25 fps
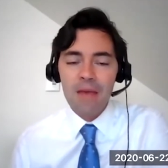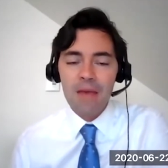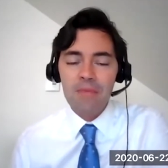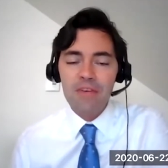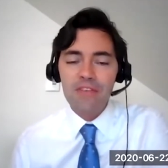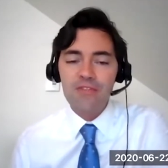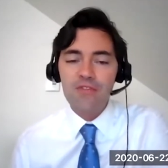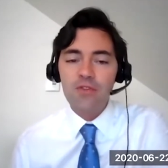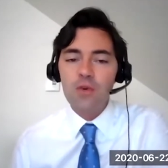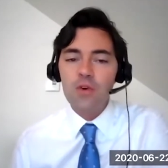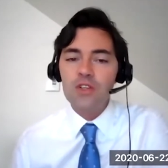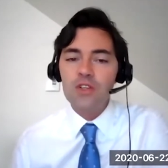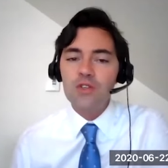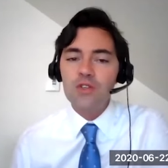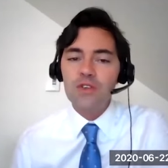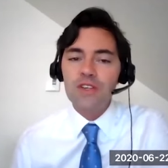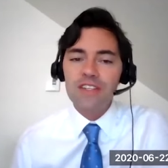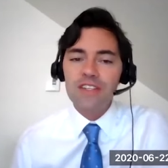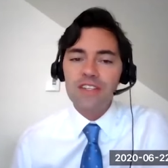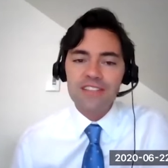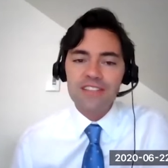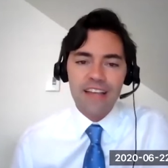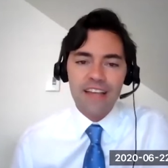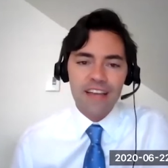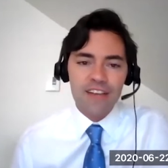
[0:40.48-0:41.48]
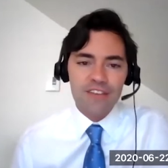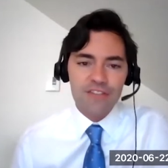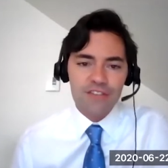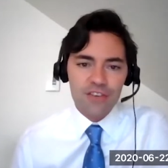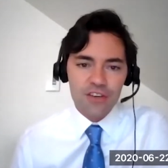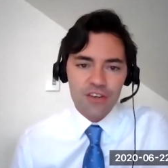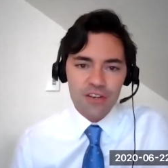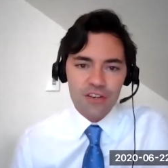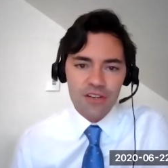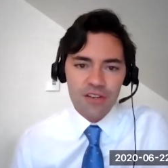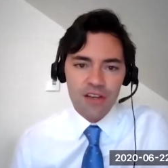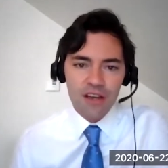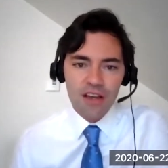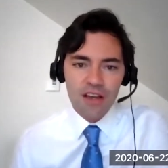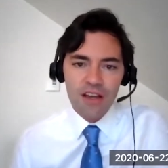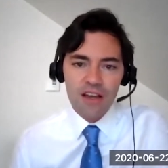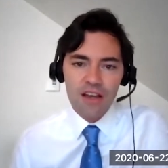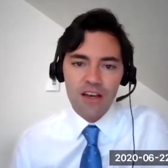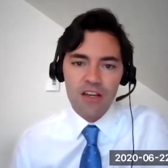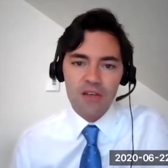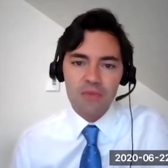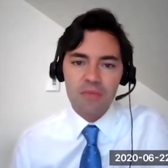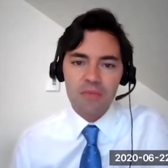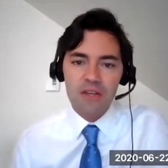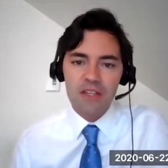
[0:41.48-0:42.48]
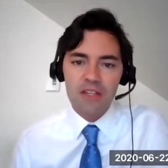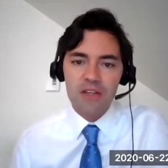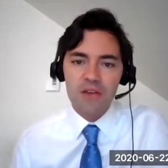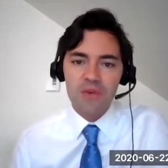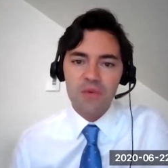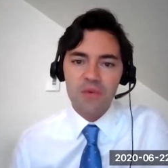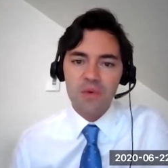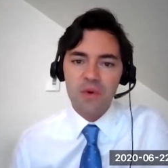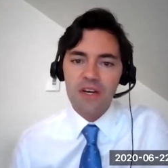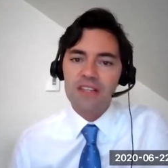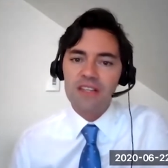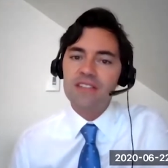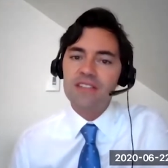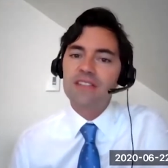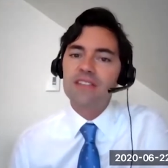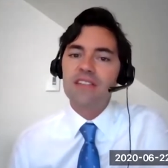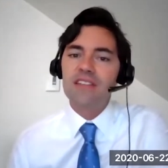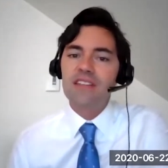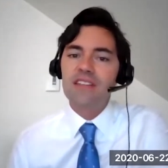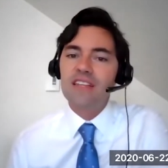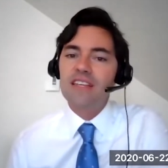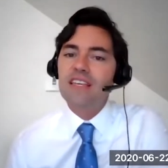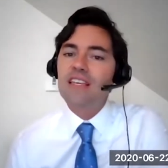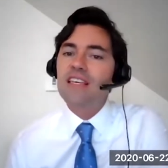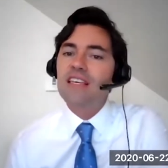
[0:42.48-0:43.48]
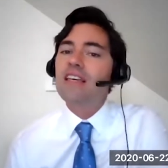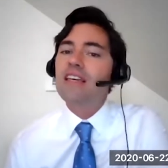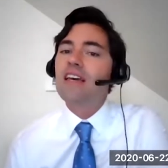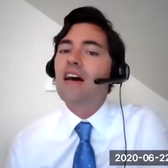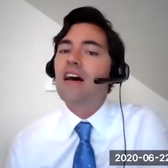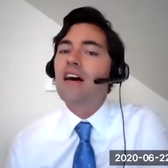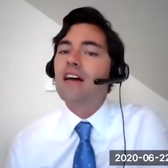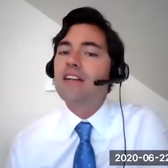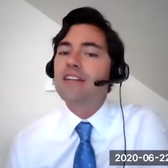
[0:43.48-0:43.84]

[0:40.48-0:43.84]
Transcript: Before joining Stanford, Gottemoeller was the